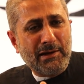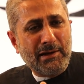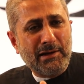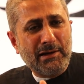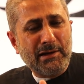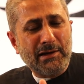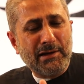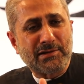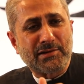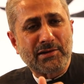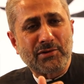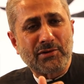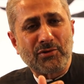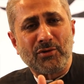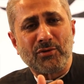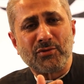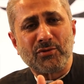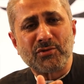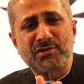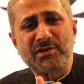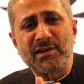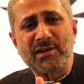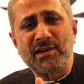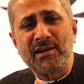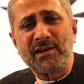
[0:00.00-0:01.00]
He said, Oh
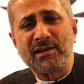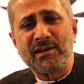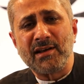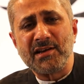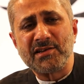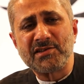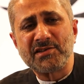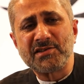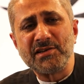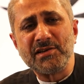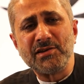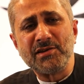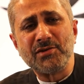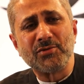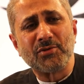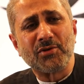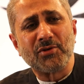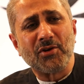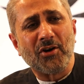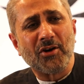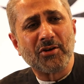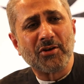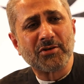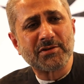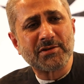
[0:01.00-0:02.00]
Hussein, I see you
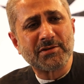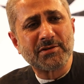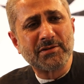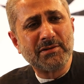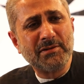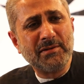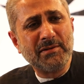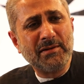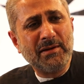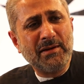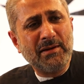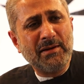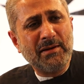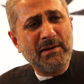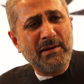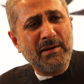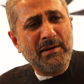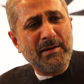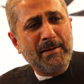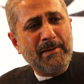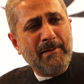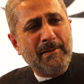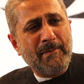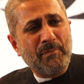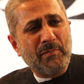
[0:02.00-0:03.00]
not.
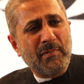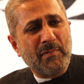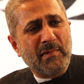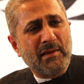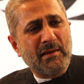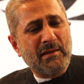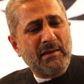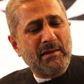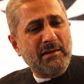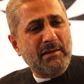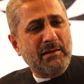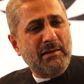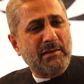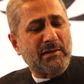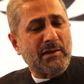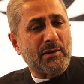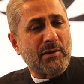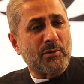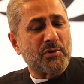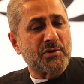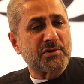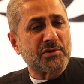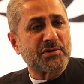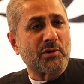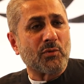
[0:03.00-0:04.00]
There
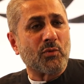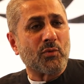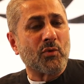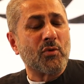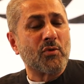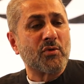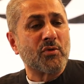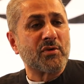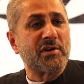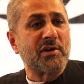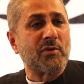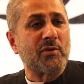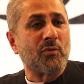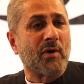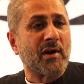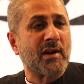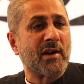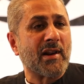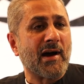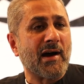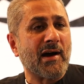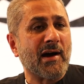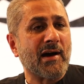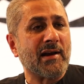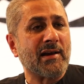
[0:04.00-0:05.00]
was a wound in one
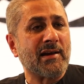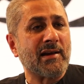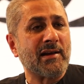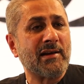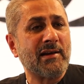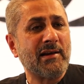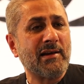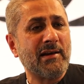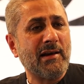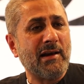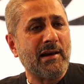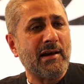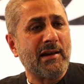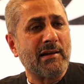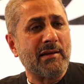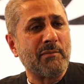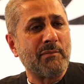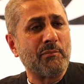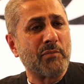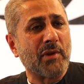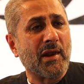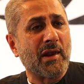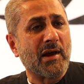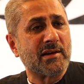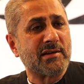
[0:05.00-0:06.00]
eye and
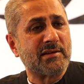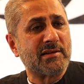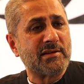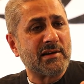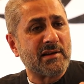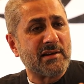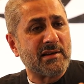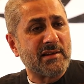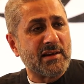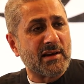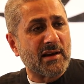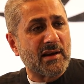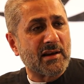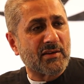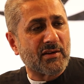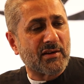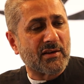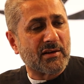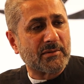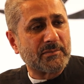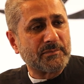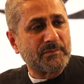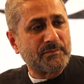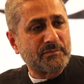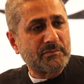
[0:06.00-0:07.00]
blood in the other.
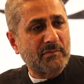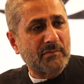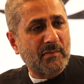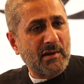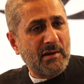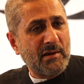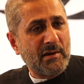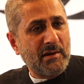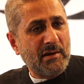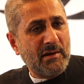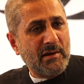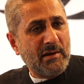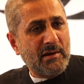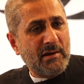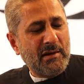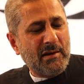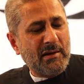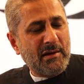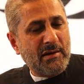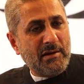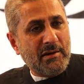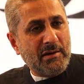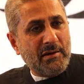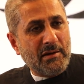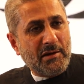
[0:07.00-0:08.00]

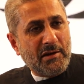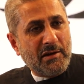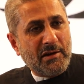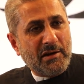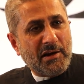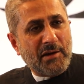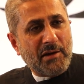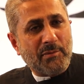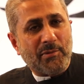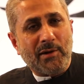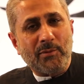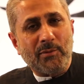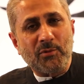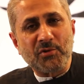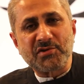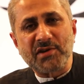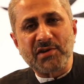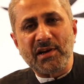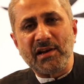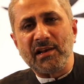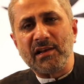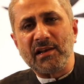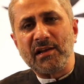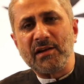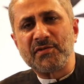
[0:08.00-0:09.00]
Imam
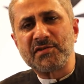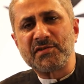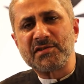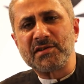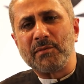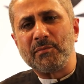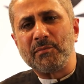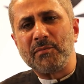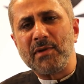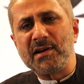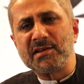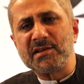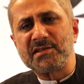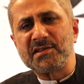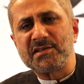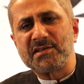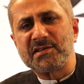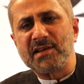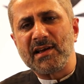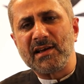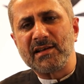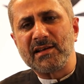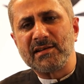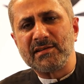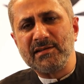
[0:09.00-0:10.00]
Hussein lifts Abbas's
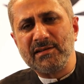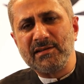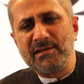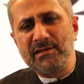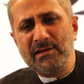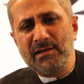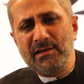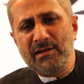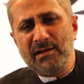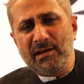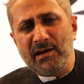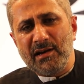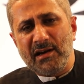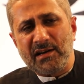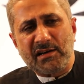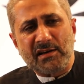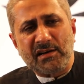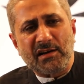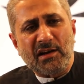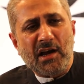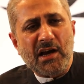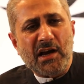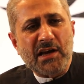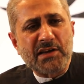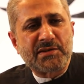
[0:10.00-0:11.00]
head and
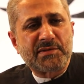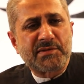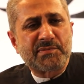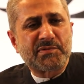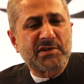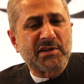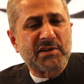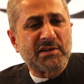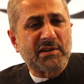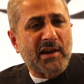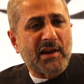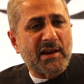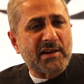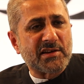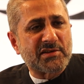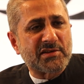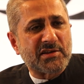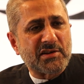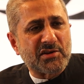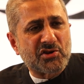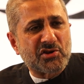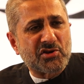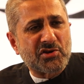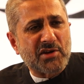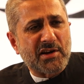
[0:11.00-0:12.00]
clasps it against
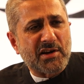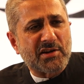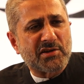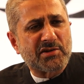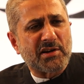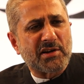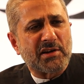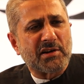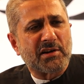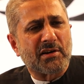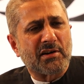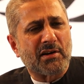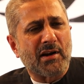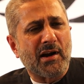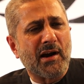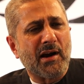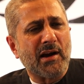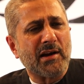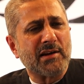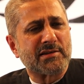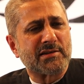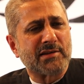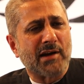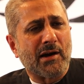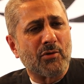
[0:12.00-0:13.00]
his chest and
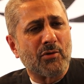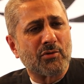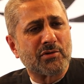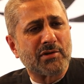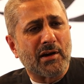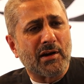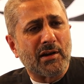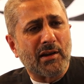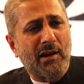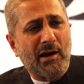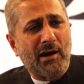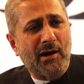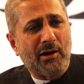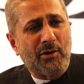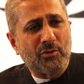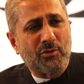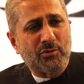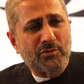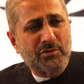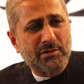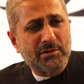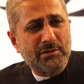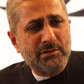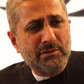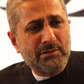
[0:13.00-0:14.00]
cries out aloud.